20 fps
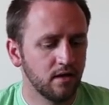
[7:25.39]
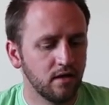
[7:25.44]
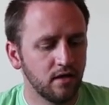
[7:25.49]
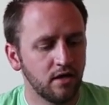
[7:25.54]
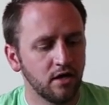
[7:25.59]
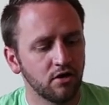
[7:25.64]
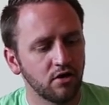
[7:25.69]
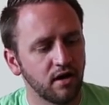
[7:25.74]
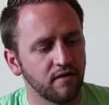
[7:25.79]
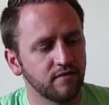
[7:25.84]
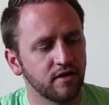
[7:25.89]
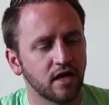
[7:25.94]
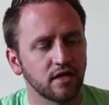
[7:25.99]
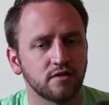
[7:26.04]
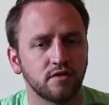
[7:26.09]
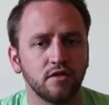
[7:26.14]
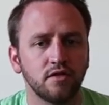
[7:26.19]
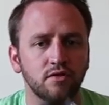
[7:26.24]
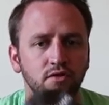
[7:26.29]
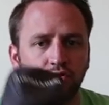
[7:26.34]
Here I've
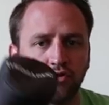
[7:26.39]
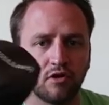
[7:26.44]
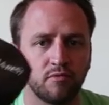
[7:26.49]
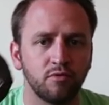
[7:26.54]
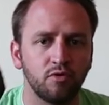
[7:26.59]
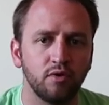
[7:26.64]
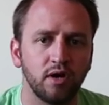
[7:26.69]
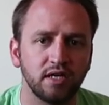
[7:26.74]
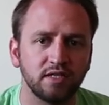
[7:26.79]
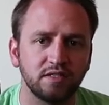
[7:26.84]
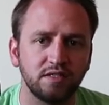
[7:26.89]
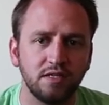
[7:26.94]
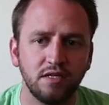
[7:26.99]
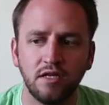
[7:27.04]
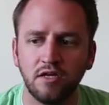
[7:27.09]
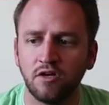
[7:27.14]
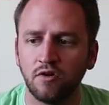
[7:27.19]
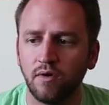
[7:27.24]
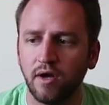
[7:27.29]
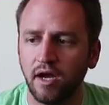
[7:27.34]
got the Thermarest
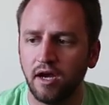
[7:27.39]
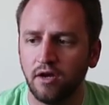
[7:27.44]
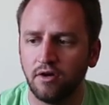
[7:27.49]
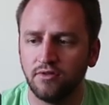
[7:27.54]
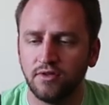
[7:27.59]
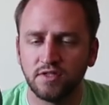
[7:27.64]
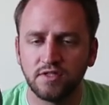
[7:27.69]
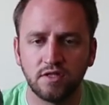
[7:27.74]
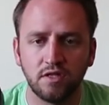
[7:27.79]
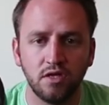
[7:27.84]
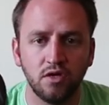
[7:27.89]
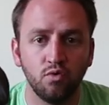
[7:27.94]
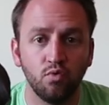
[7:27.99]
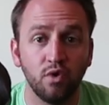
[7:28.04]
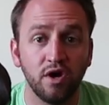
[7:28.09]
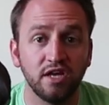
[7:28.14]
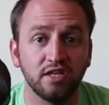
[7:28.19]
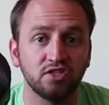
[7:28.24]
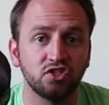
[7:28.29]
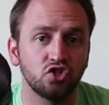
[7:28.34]
Neo Air. This thing
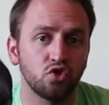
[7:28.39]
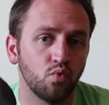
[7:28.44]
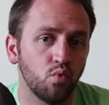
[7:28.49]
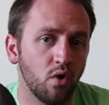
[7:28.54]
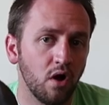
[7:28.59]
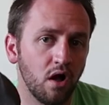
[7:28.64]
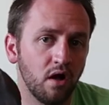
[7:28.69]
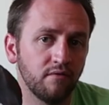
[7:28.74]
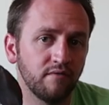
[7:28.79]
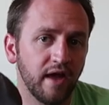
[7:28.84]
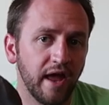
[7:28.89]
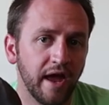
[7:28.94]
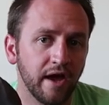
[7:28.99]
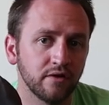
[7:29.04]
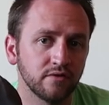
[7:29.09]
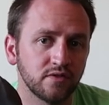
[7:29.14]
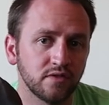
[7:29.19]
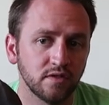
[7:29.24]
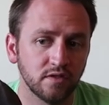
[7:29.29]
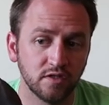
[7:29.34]
weighs 12
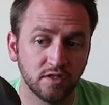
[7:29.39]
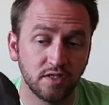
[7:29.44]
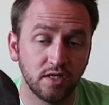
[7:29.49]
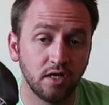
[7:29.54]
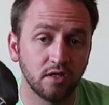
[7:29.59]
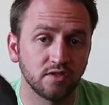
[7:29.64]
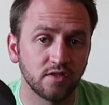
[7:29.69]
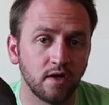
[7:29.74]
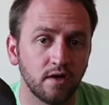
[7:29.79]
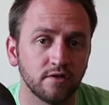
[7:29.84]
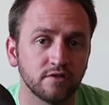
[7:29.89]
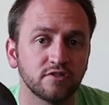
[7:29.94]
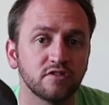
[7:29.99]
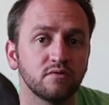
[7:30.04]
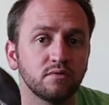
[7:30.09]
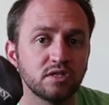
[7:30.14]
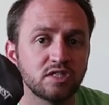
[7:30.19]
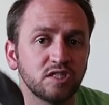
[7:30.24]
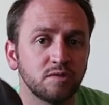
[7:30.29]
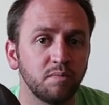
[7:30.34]
ounces. It's
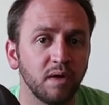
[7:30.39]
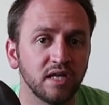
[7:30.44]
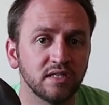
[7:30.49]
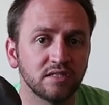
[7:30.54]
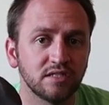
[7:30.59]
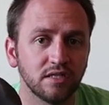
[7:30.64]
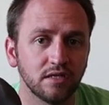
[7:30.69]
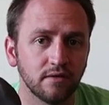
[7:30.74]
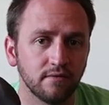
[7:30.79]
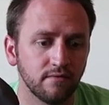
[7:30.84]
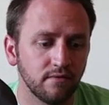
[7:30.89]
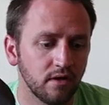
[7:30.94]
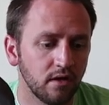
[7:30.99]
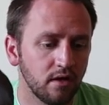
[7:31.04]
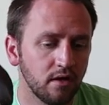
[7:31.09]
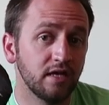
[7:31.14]
also expensive.